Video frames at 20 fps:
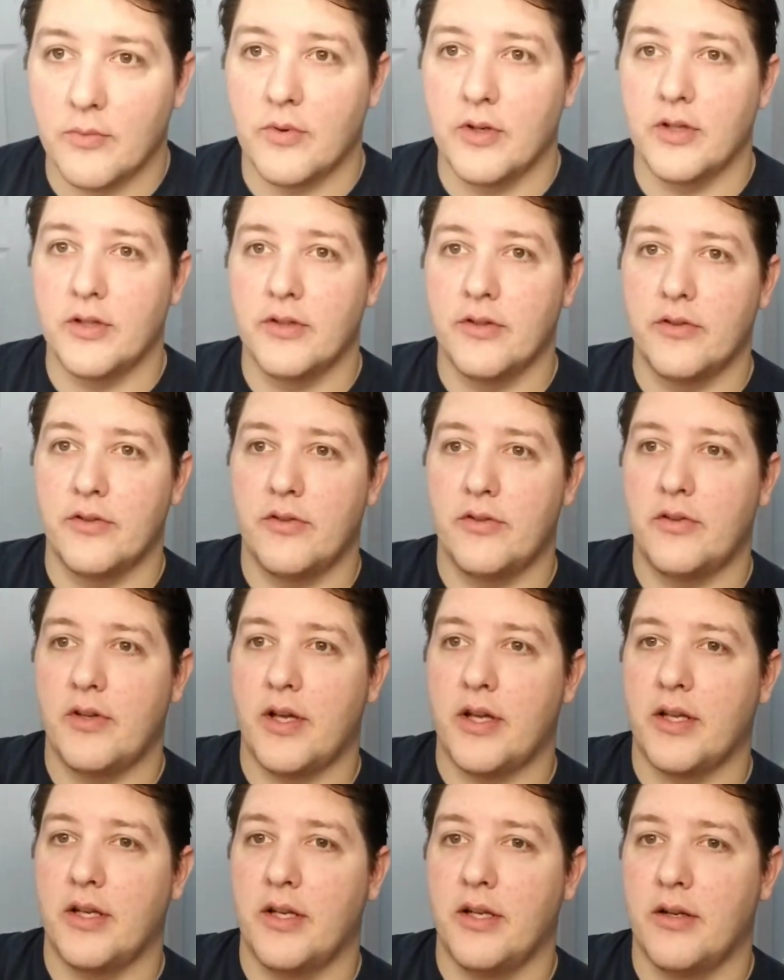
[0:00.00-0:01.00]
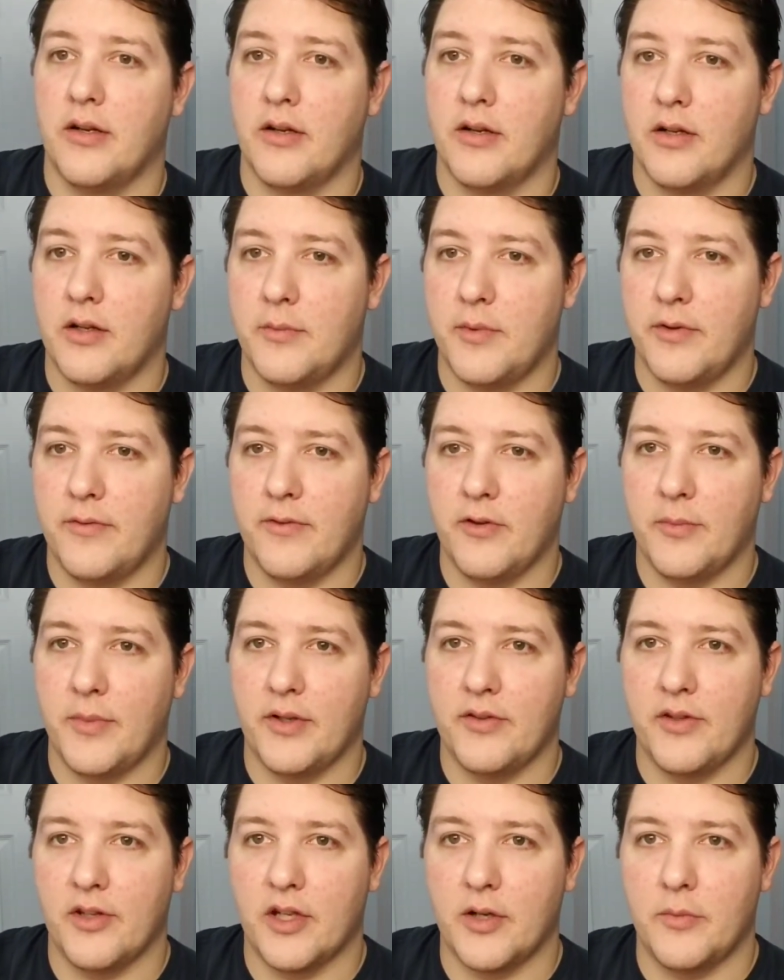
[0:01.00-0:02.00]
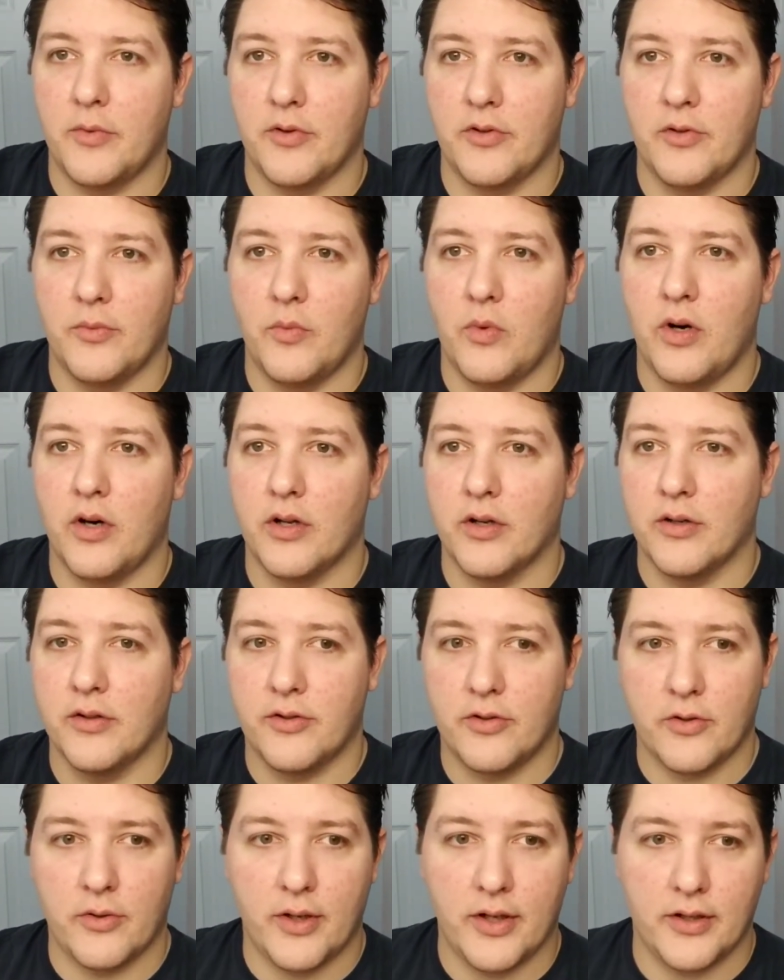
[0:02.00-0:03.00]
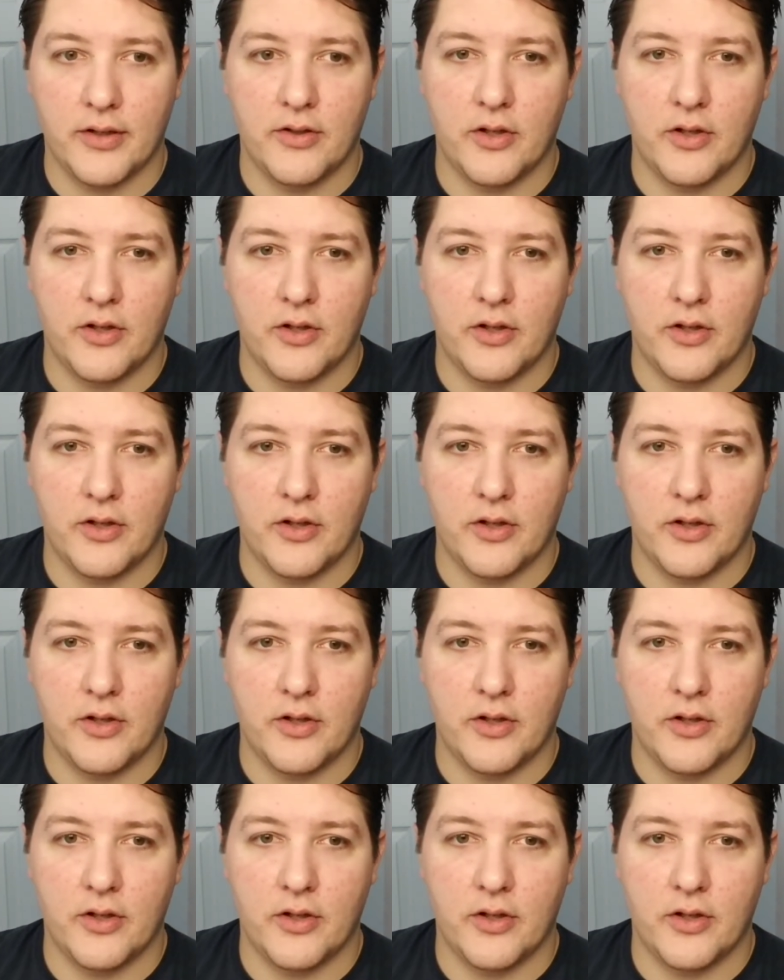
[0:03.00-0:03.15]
one second here. Let me fill my sink up with some water so I